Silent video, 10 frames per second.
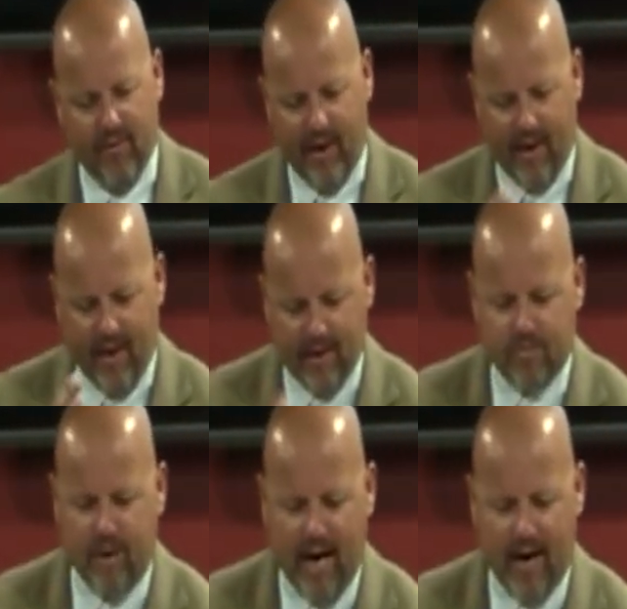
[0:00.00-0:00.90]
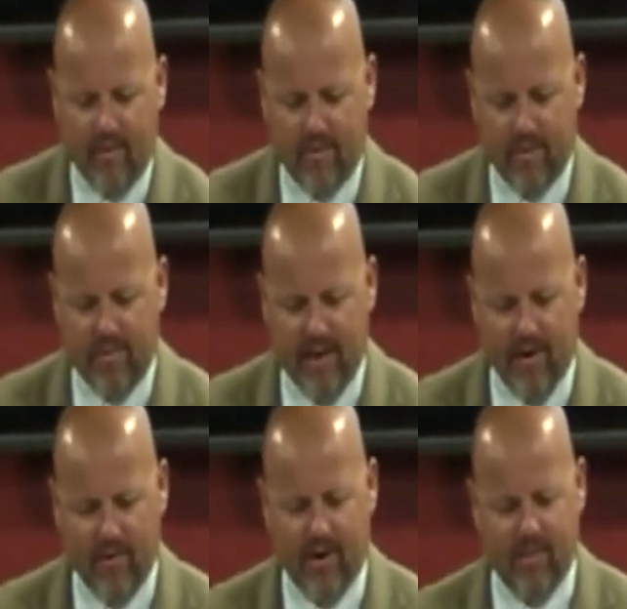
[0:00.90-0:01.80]
then His power will be
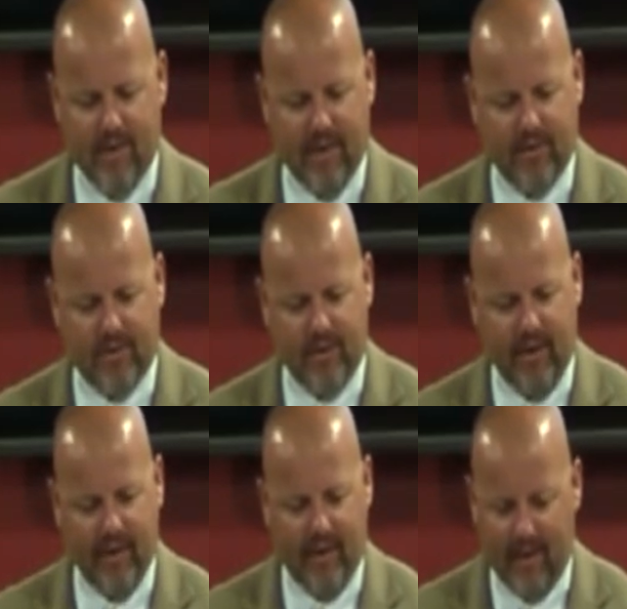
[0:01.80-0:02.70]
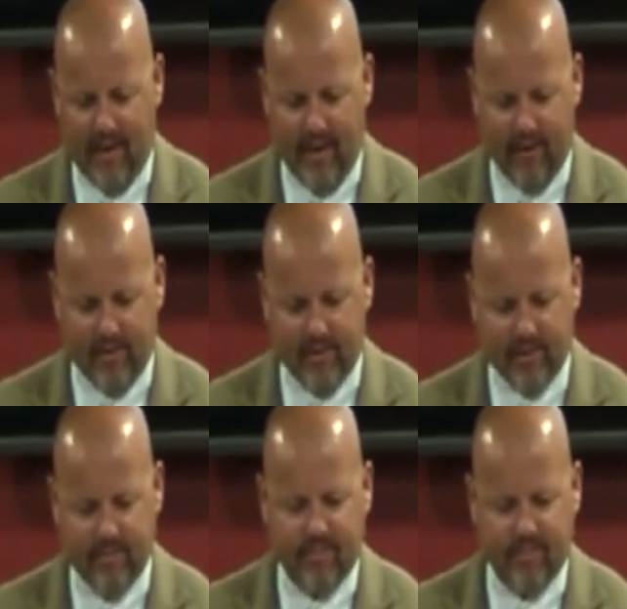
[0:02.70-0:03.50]
on our ministry and not ours.